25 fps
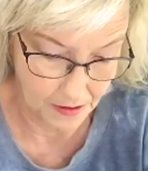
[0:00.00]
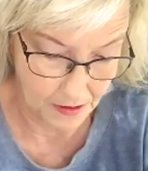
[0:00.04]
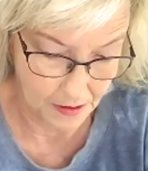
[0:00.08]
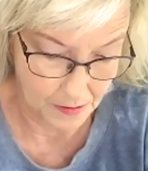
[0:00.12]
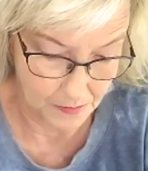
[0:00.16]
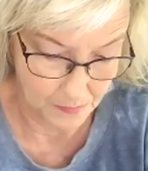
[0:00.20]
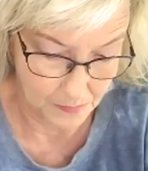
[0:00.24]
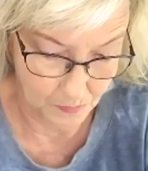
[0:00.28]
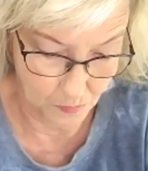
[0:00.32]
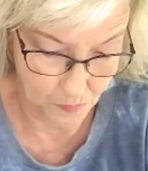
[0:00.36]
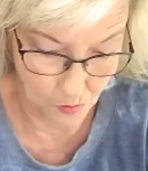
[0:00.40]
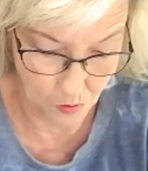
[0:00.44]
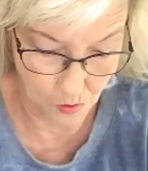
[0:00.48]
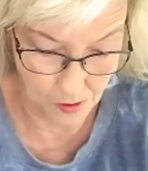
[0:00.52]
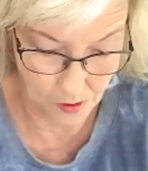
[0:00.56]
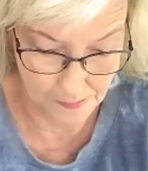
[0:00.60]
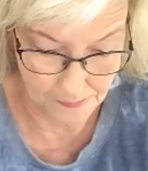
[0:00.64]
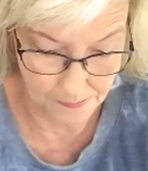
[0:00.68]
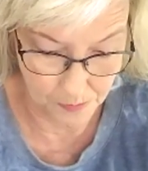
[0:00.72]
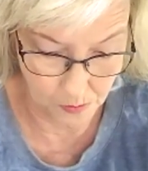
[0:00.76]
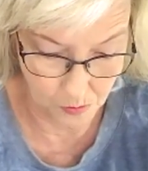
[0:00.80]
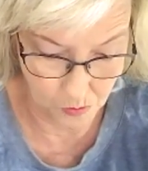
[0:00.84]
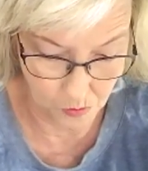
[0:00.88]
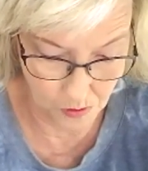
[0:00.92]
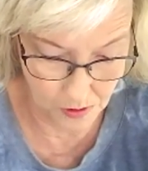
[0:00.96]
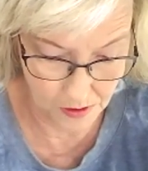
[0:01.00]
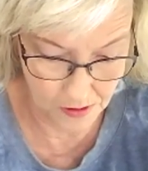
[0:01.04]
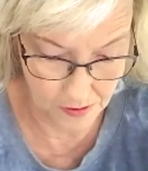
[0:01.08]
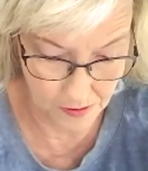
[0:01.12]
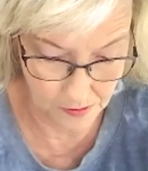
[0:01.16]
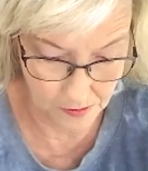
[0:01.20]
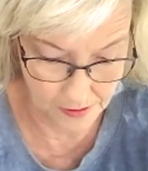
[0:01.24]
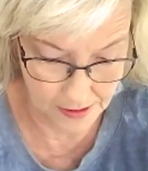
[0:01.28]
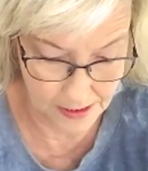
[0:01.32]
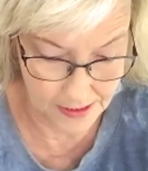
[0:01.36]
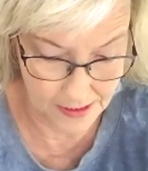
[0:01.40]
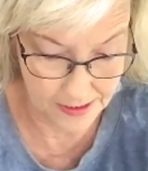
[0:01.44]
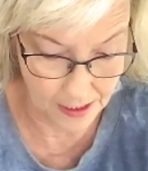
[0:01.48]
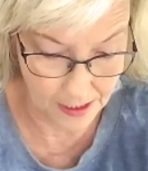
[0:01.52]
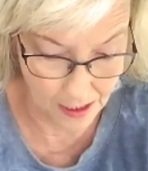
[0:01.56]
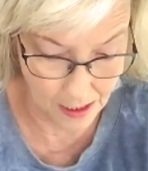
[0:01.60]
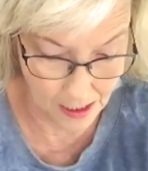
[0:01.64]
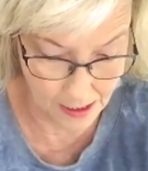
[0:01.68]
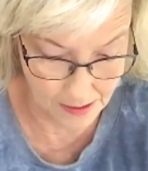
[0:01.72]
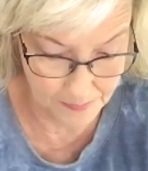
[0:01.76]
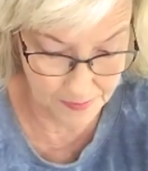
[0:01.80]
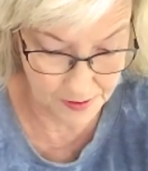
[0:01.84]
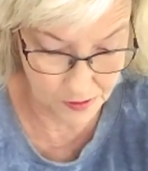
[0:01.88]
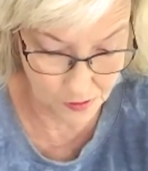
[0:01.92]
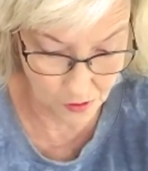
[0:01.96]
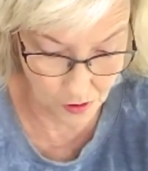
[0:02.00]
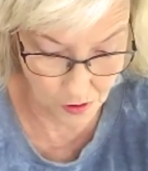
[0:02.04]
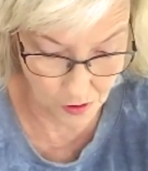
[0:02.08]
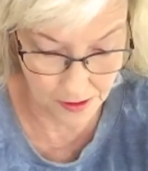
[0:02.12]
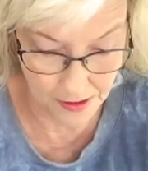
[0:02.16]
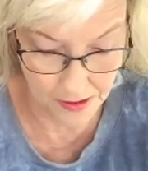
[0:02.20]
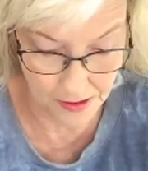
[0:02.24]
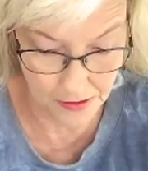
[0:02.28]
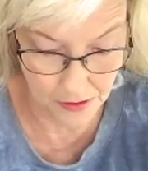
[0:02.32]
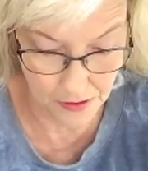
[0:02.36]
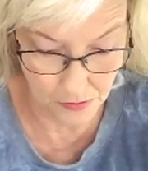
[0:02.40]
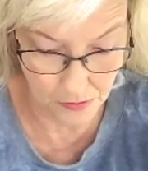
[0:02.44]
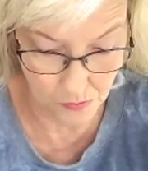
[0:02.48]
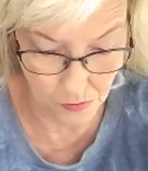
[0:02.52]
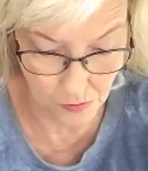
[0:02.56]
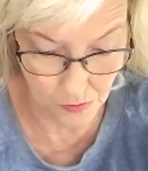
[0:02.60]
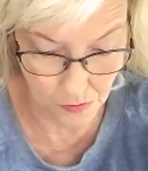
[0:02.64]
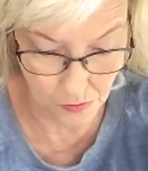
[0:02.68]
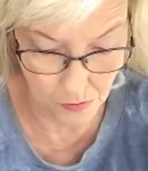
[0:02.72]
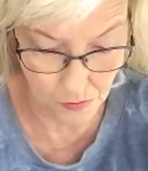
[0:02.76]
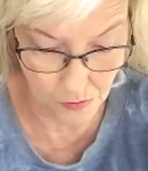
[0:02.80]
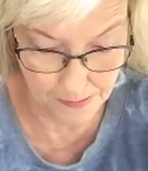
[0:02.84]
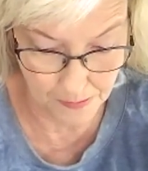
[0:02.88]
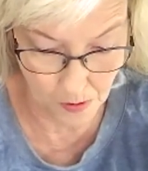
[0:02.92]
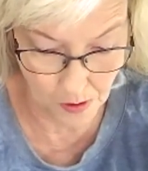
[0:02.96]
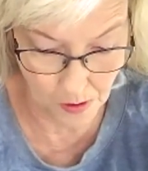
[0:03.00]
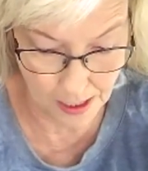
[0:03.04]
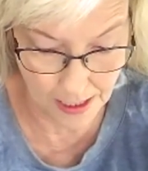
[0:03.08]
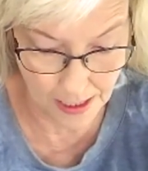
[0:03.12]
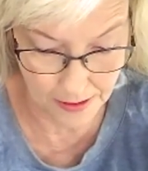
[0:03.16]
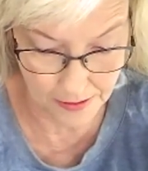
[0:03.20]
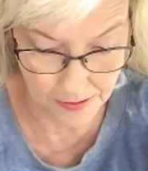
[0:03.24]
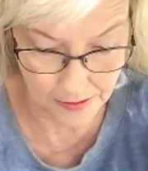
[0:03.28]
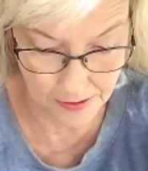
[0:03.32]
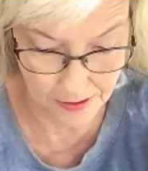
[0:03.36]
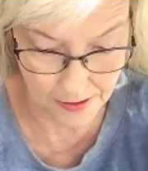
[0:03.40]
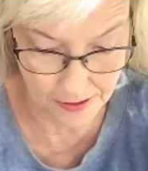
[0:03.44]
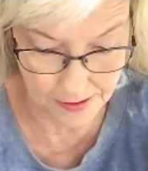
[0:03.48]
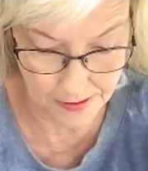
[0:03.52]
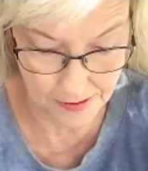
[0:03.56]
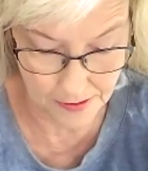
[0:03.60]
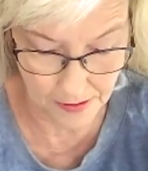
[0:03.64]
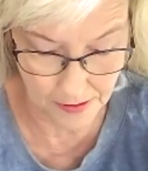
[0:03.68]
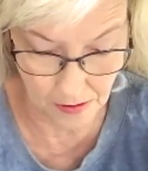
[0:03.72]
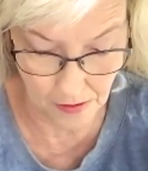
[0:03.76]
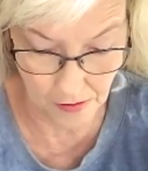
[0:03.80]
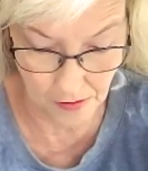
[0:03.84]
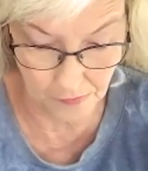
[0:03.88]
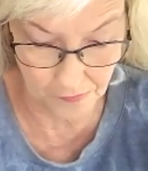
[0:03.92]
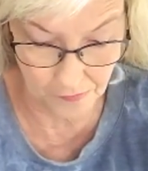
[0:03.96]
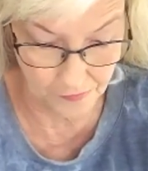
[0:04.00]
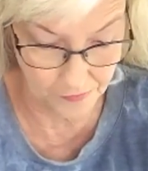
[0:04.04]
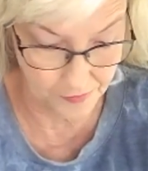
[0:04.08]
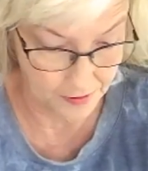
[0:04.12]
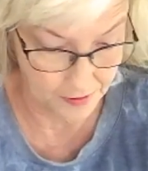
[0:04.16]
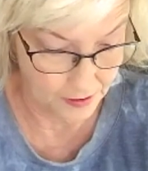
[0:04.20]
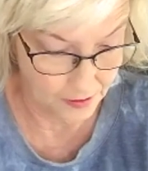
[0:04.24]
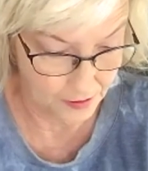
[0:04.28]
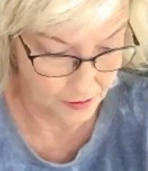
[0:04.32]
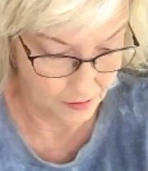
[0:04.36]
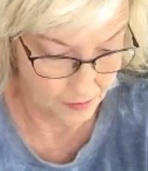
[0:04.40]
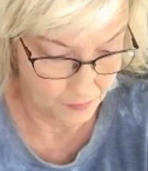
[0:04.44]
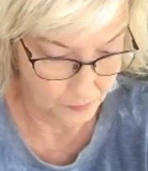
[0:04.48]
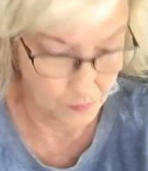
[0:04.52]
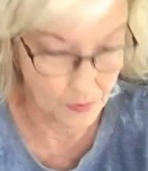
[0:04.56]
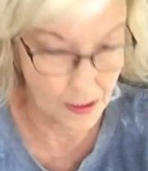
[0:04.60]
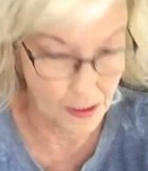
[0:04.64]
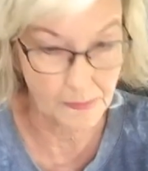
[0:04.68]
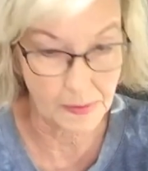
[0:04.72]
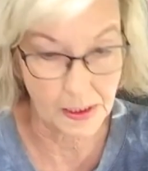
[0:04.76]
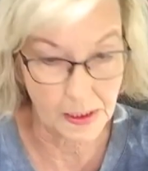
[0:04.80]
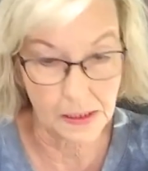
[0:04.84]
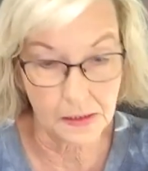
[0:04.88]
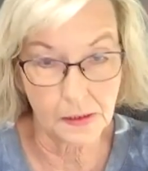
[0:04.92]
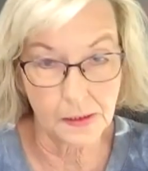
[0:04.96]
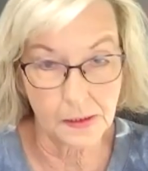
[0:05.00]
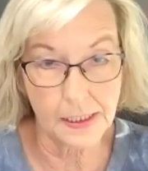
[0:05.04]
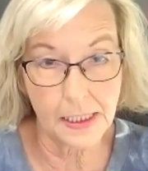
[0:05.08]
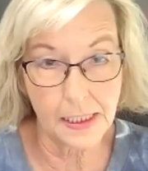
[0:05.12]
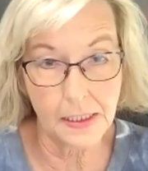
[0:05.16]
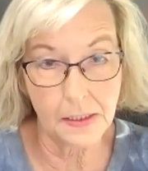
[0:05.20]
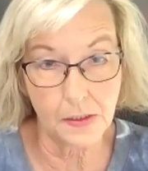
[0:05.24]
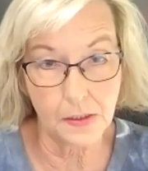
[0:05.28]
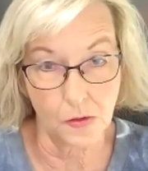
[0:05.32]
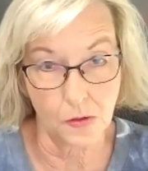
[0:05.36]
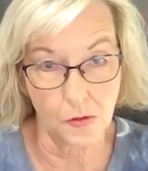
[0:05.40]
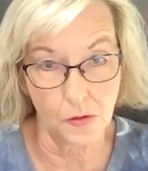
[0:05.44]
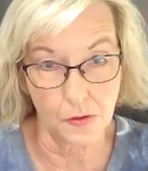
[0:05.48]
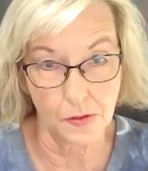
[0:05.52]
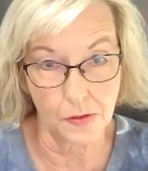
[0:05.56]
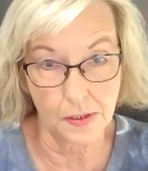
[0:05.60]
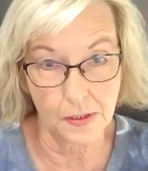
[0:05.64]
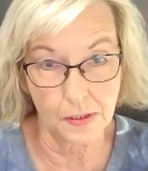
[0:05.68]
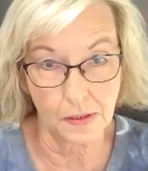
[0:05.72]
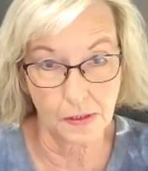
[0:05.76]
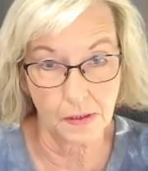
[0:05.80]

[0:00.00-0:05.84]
more importantly, as I'm starting to grow my practice of women leaders,